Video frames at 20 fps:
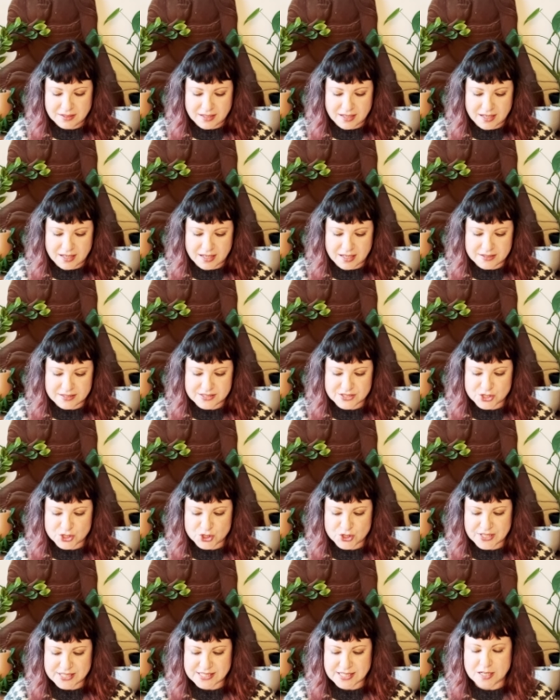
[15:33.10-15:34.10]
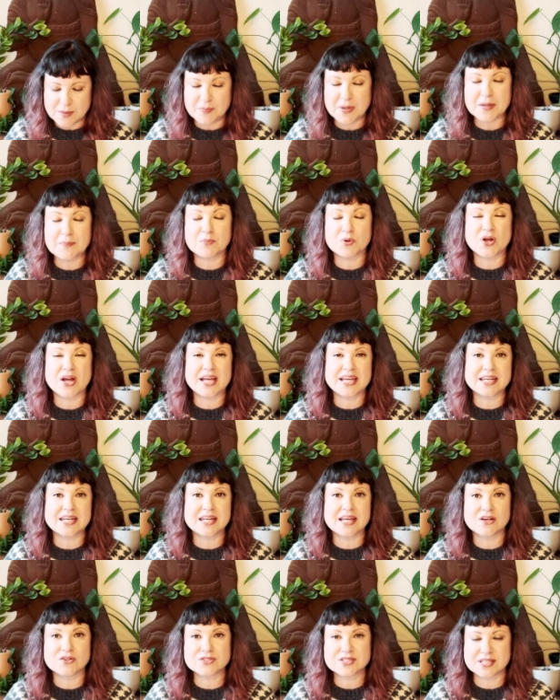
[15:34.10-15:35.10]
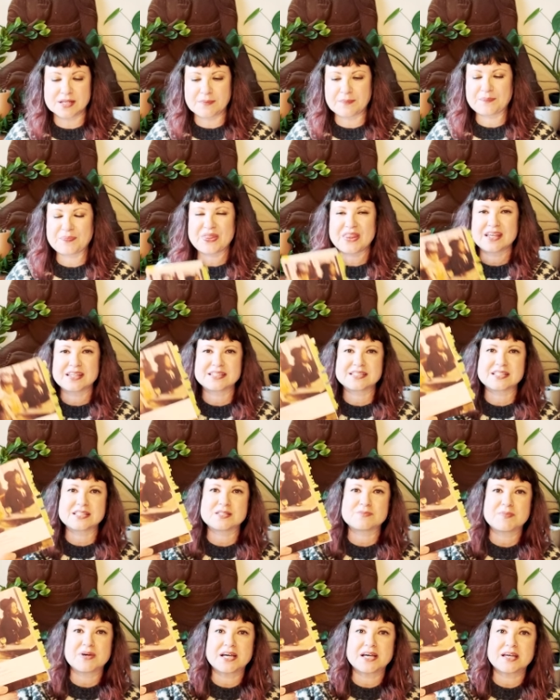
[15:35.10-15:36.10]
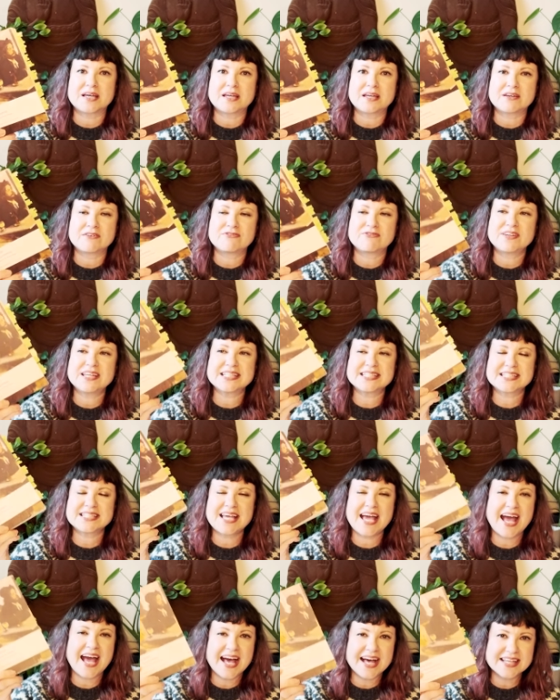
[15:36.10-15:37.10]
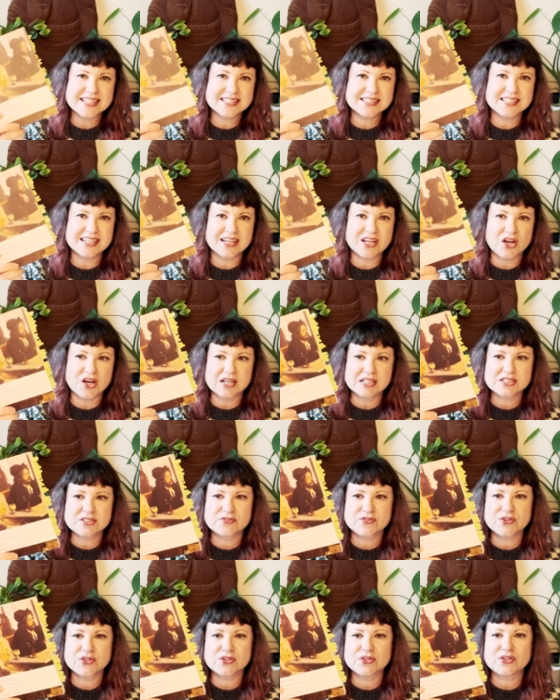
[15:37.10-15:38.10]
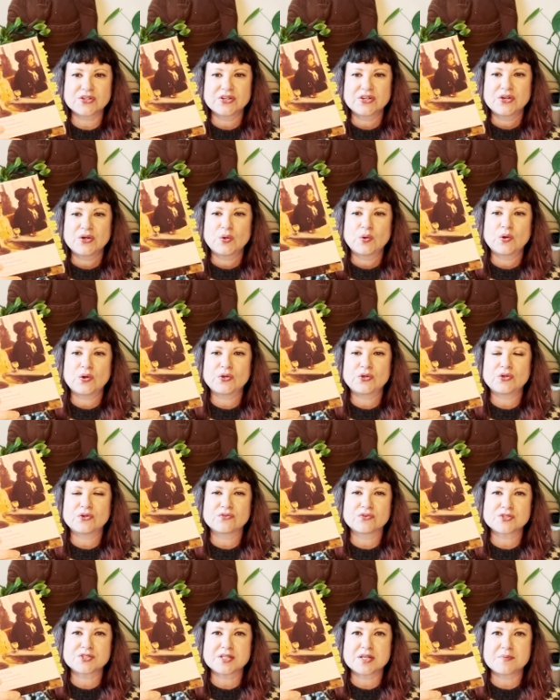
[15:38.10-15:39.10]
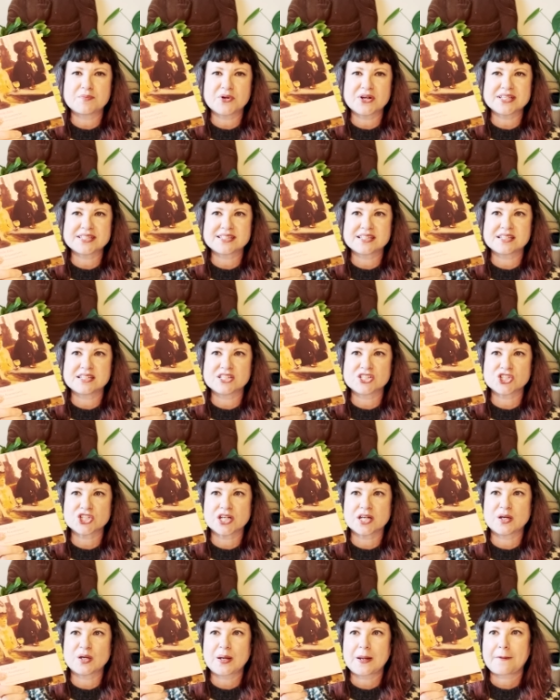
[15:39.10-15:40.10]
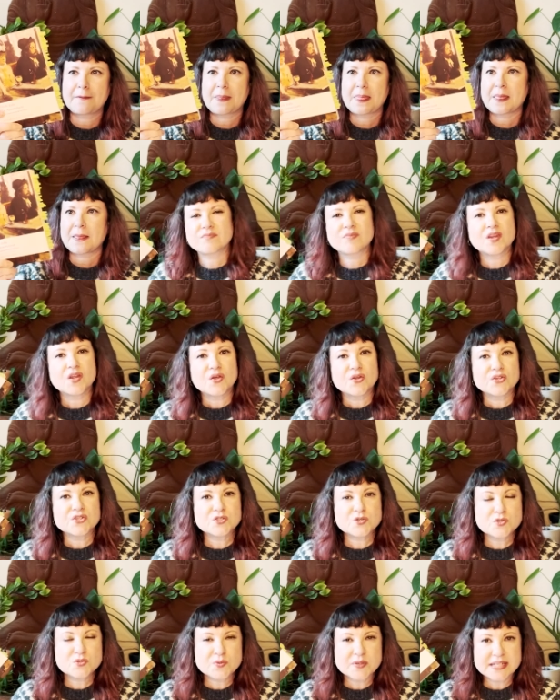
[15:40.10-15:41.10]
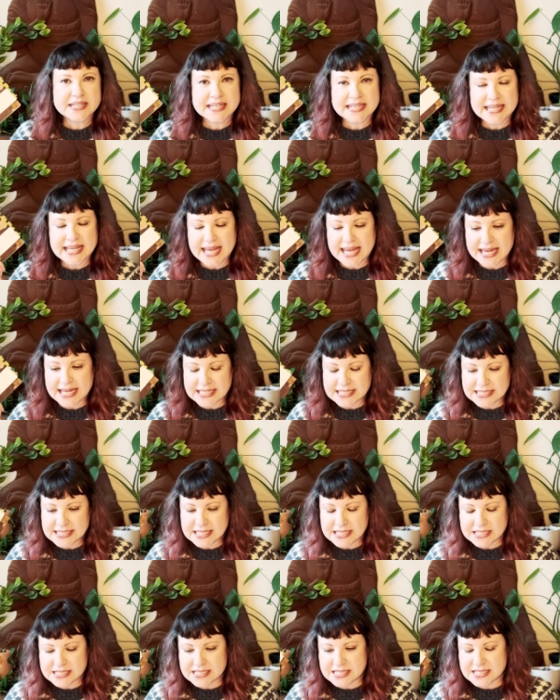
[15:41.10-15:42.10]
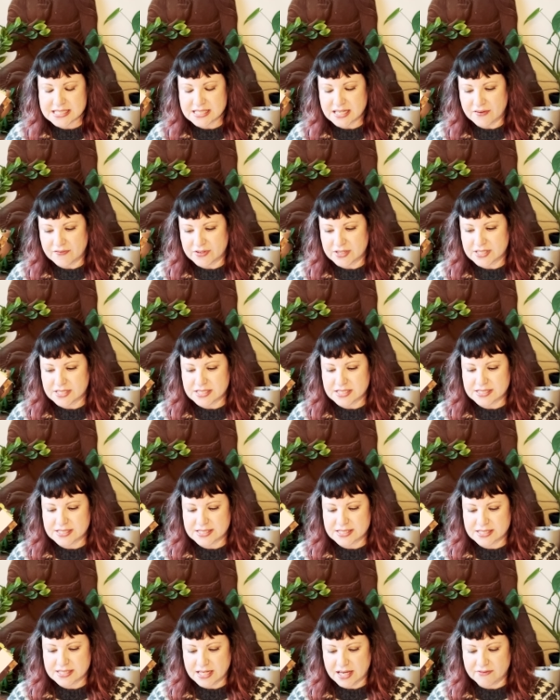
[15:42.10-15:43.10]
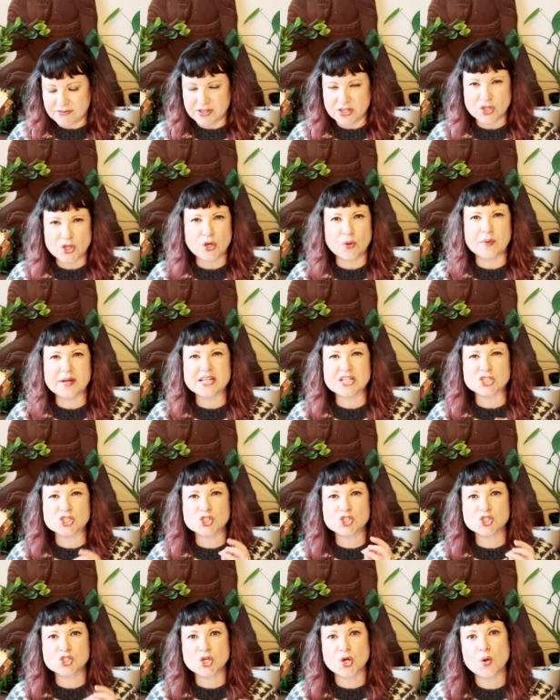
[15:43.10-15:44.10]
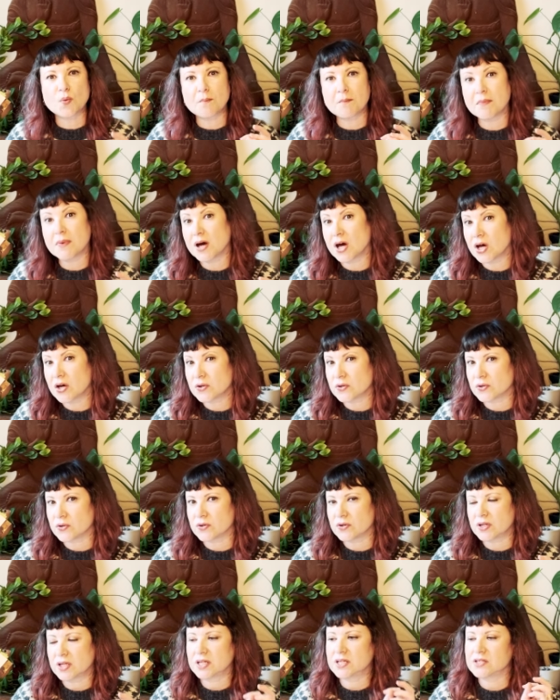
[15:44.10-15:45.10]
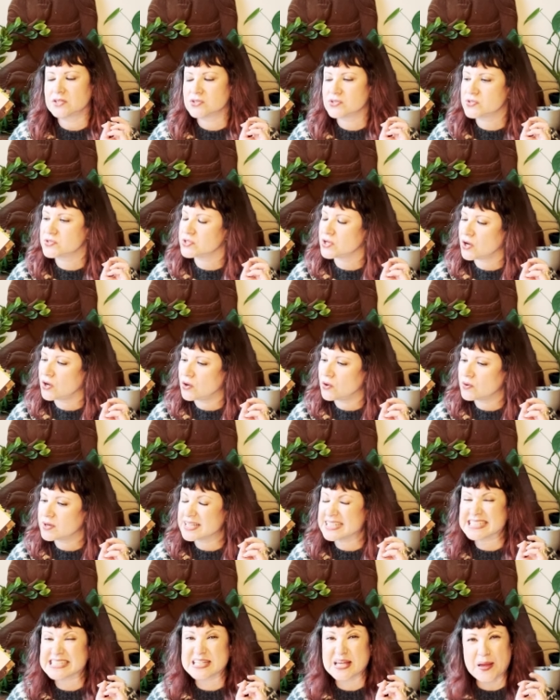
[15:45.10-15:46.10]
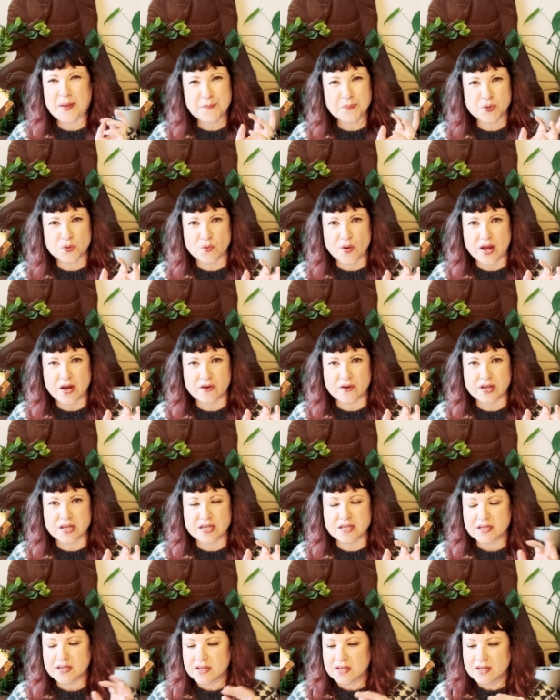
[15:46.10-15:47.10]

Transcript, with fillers: Uh, this is translated by Brian Nelson. This is my fantastic Oxford University Press edition. This was written in 1877, though it is so modern, it is so contemporary,